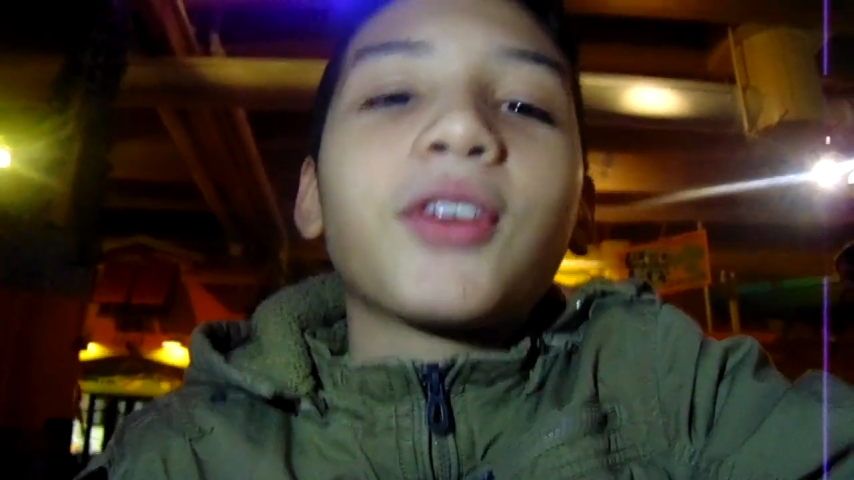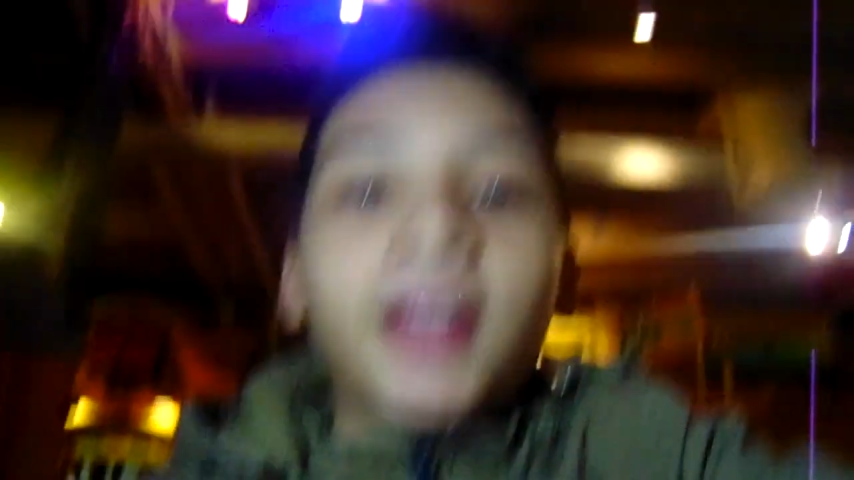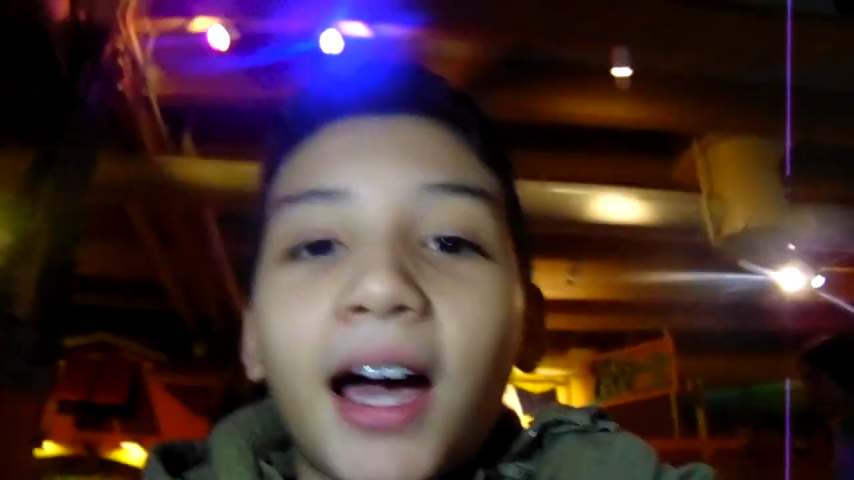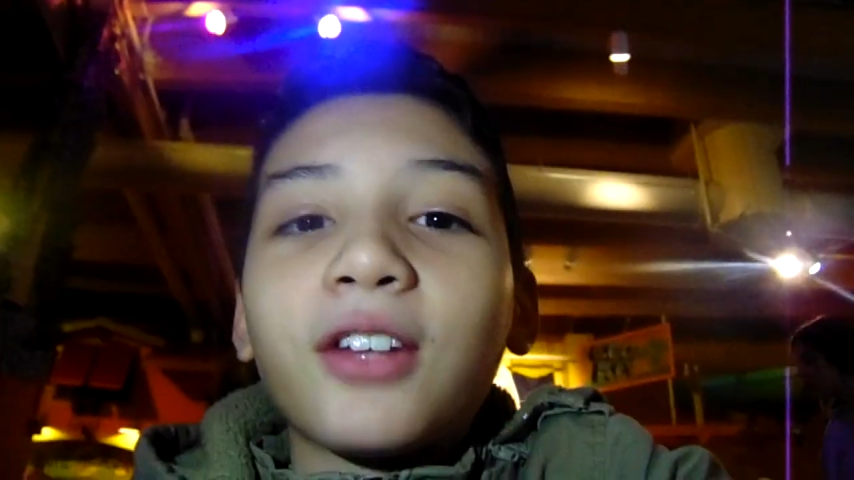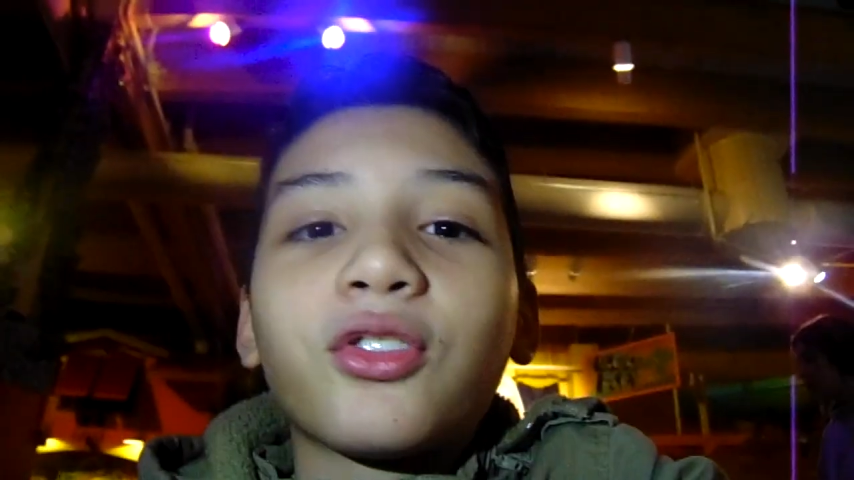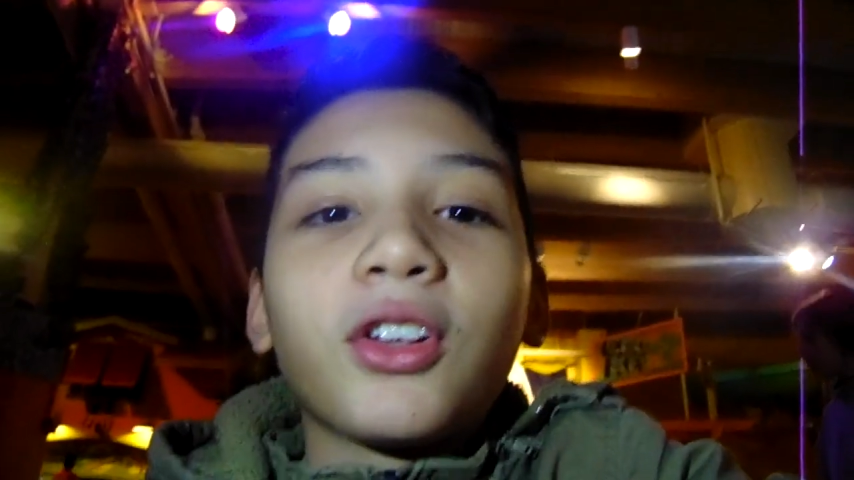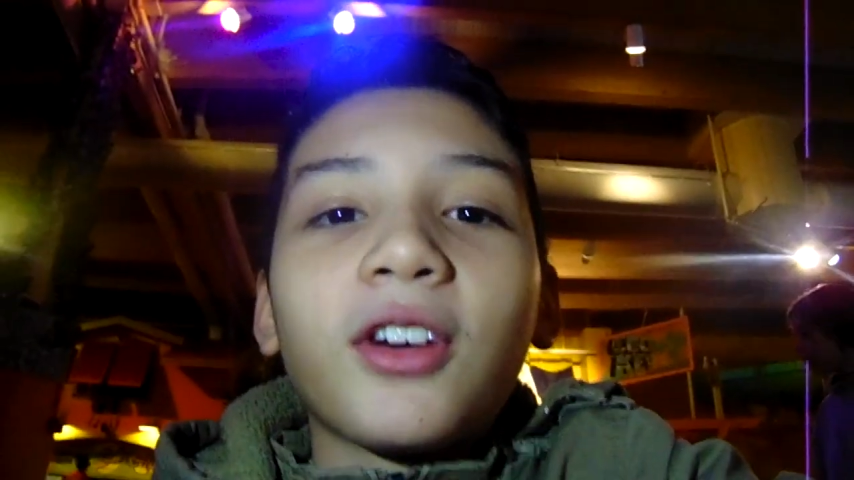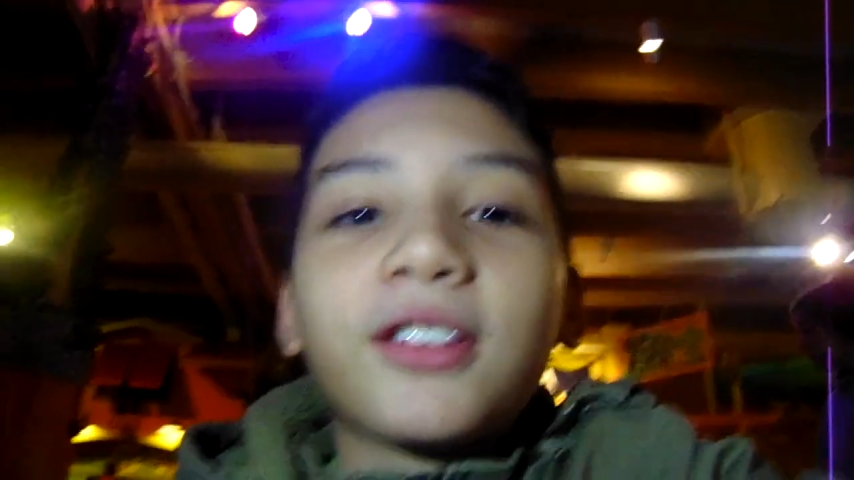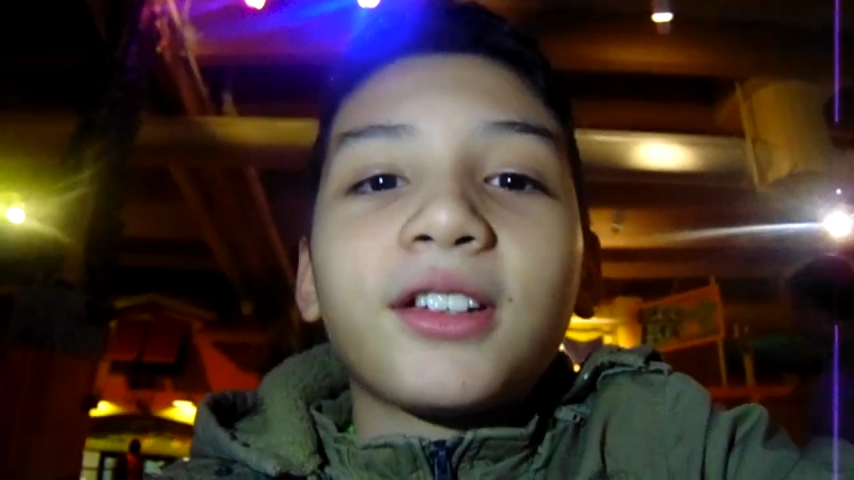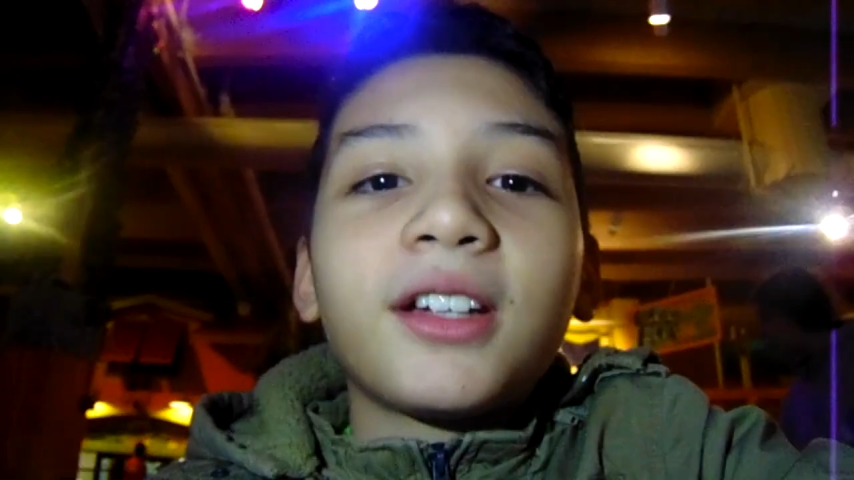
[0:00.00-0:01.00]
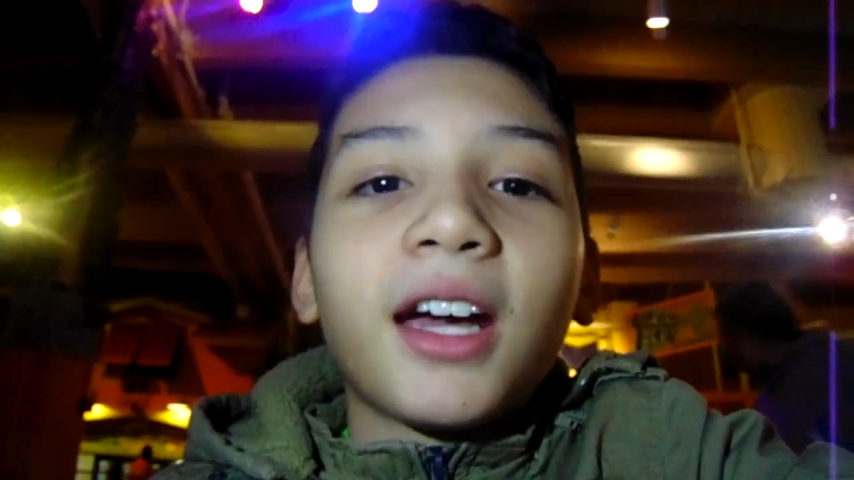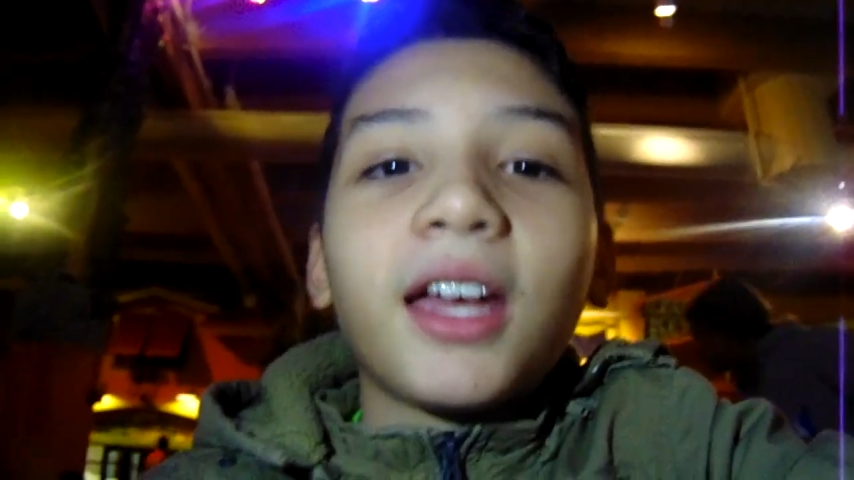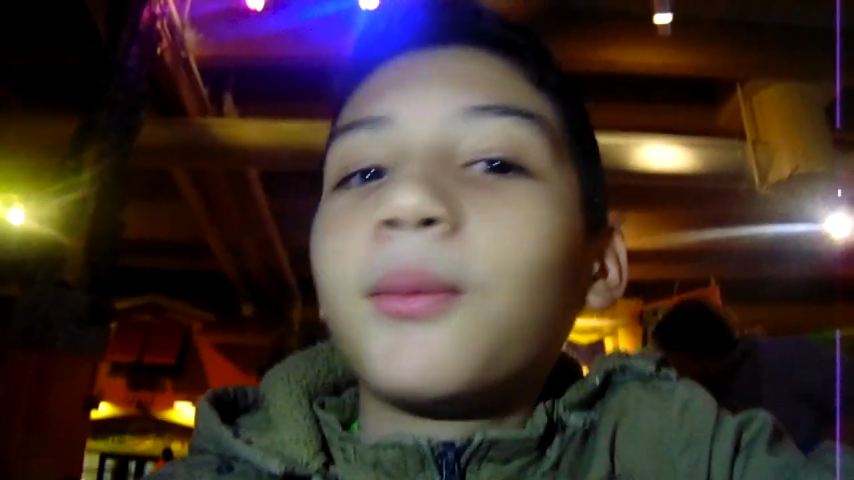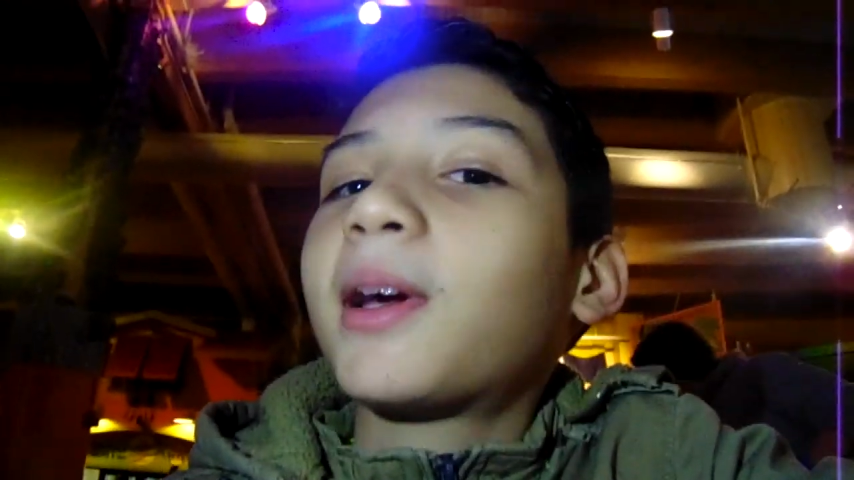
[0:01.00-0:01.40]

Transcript: relax for the rest of the night,